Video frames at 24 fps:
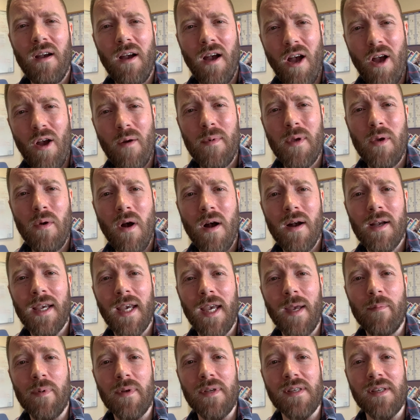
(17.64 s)
I hope you are
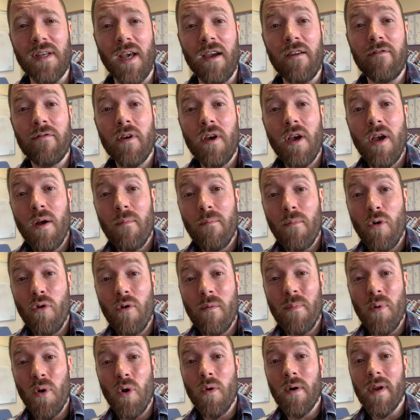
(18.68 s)
keeping safe.
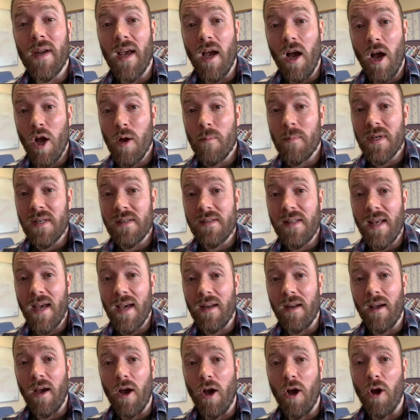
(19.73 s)
More importantly, I hope you're
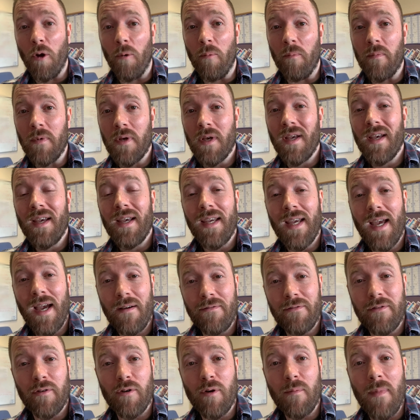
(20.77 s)
staying at home. You
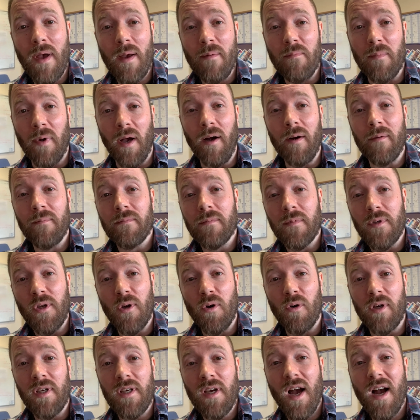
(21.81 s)
have to remember,
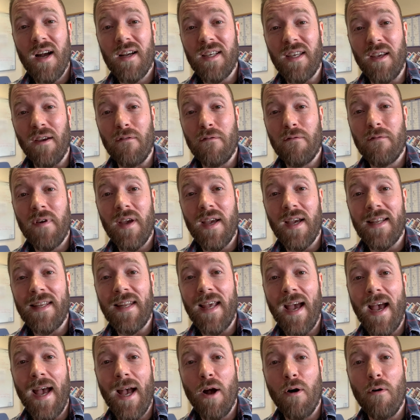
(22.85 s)
you're young, you're fit and
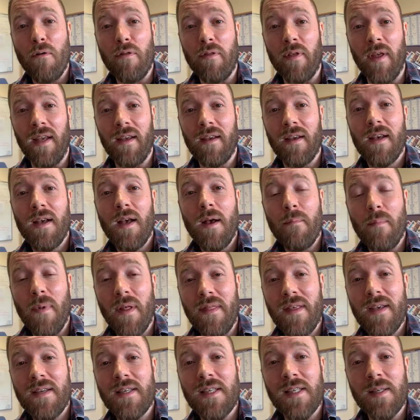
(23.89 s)
you're healthy.
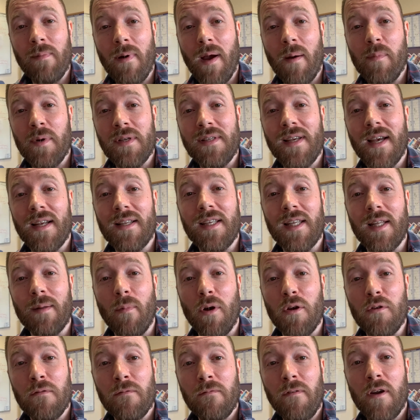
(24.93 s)
But this is about protecting the
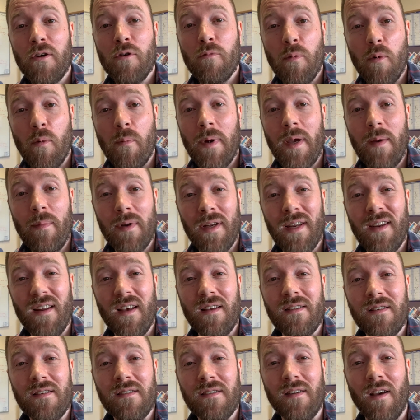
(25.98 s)
most vulnerable people in
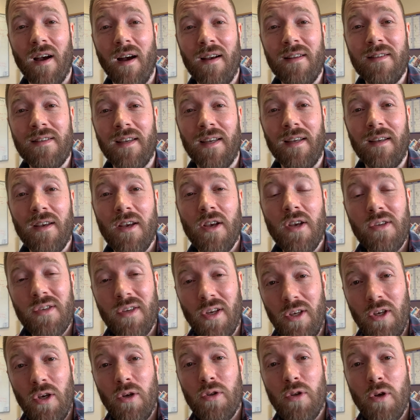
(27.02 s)
our society.
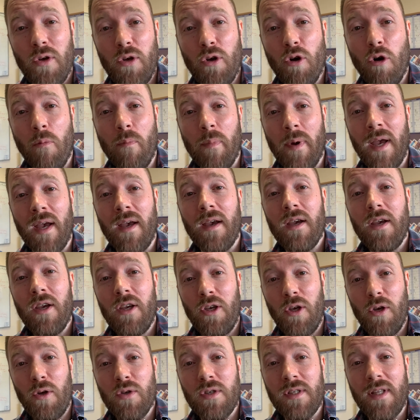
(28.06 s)
So you do your bit,
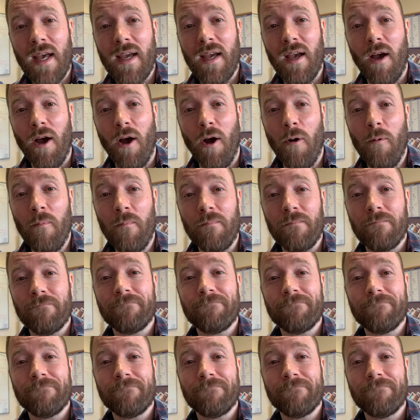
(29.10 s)
you stay at home.